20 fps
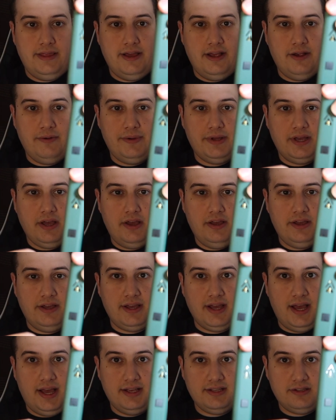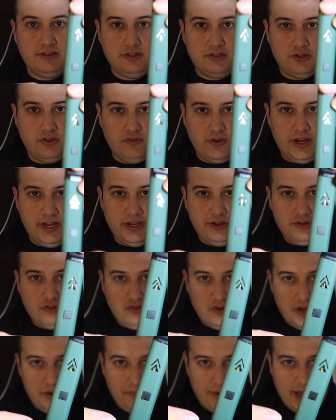there we go, you guys, the Serene
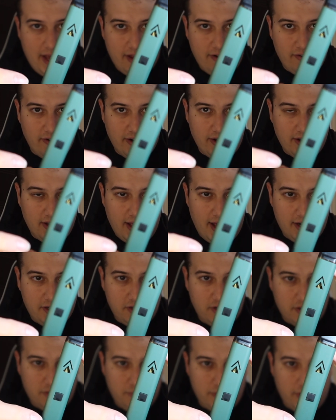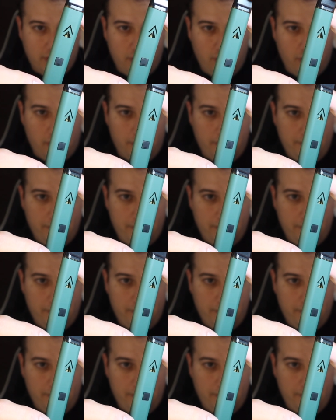tree battery. Actually looks pretty cool.